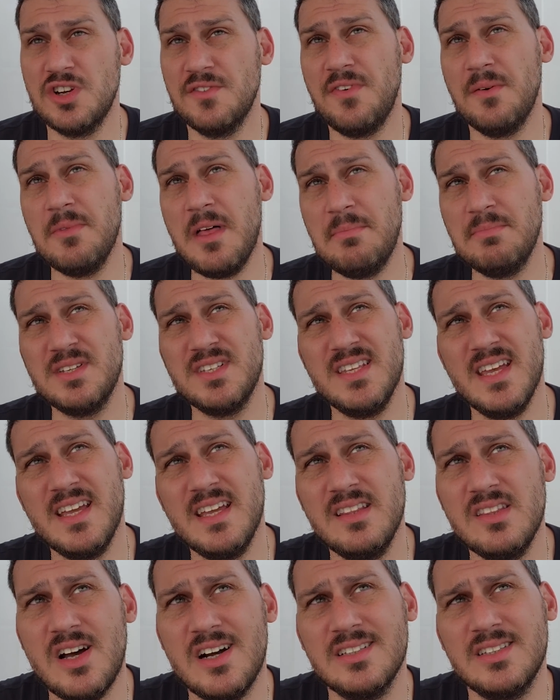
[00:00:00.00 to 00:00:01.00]
If I'm not
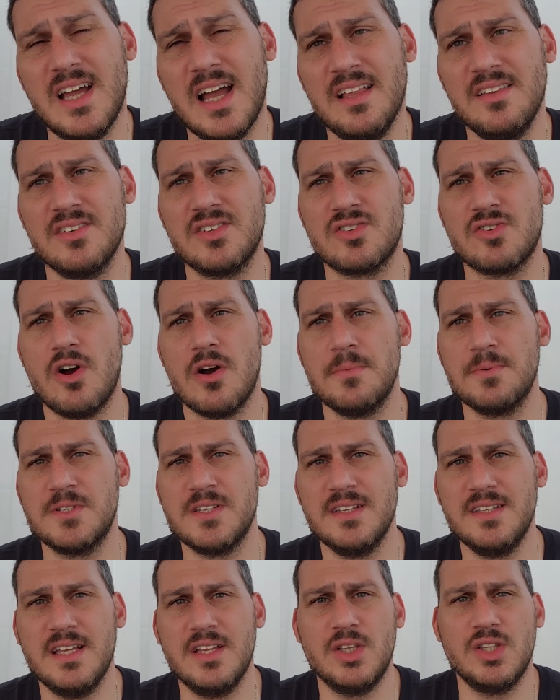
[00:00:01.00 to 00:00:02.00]
mistaken, Dr. Alex Karp
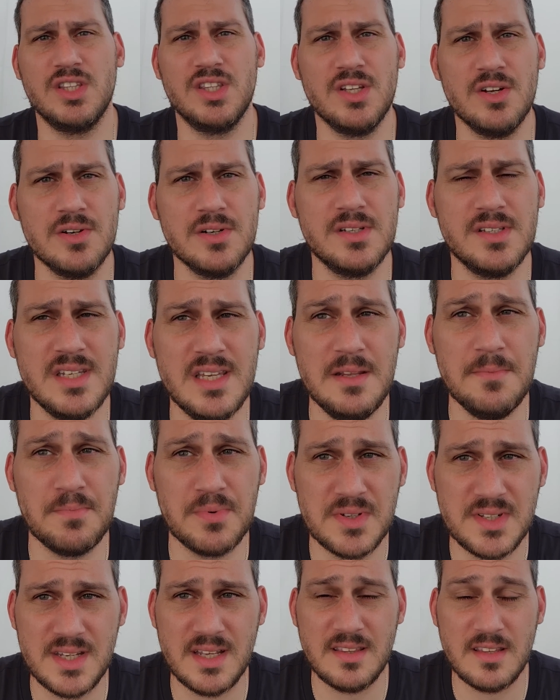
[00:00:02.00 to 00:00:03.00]
said that
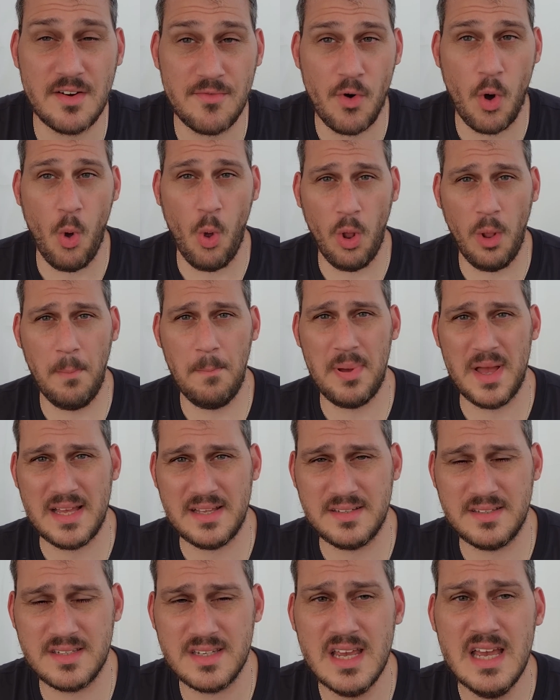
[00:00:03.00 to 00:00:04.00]
13% of all
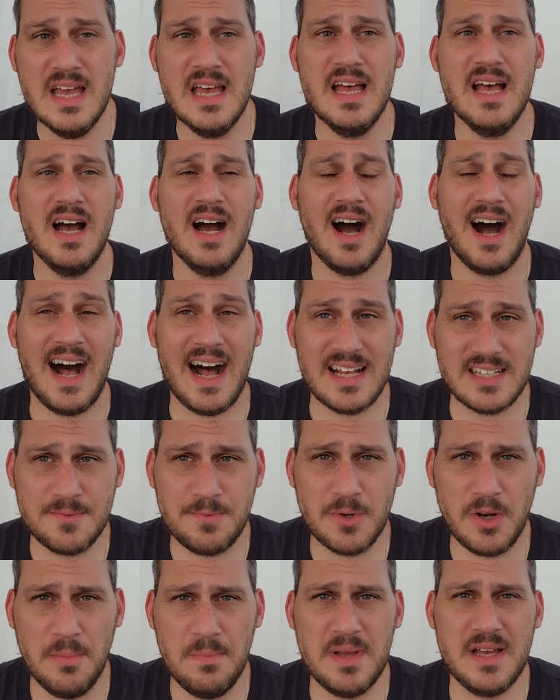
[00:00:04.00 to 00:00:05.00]
beds,
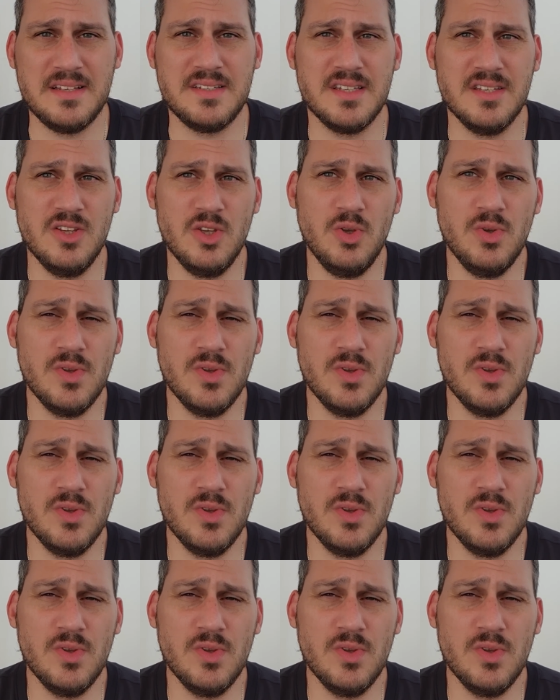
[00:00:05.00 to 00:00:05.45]
hospital beds in the